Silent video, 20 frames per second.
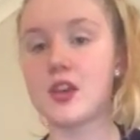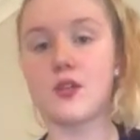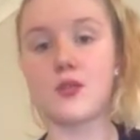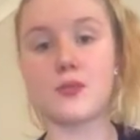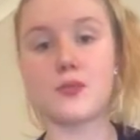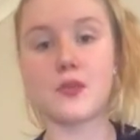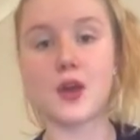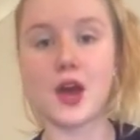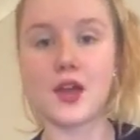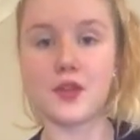
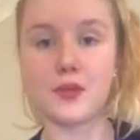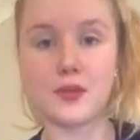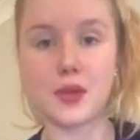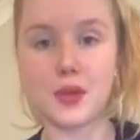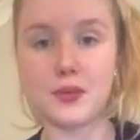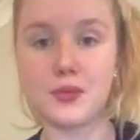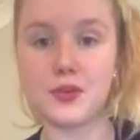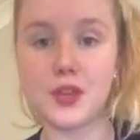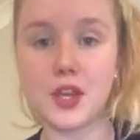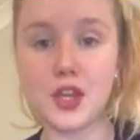or other
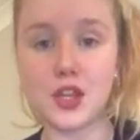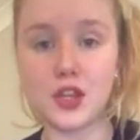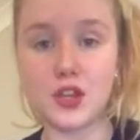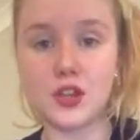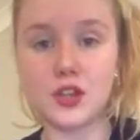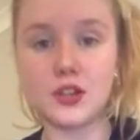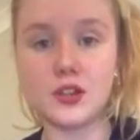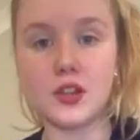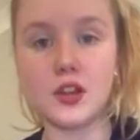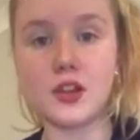people that you
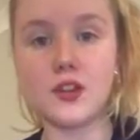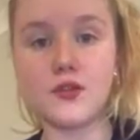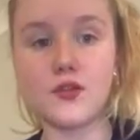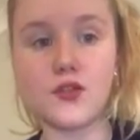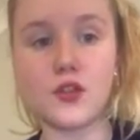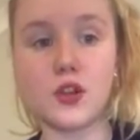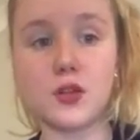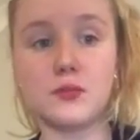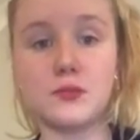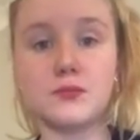can learn
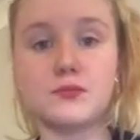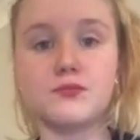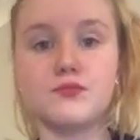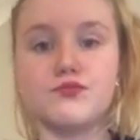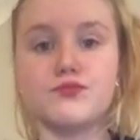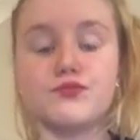from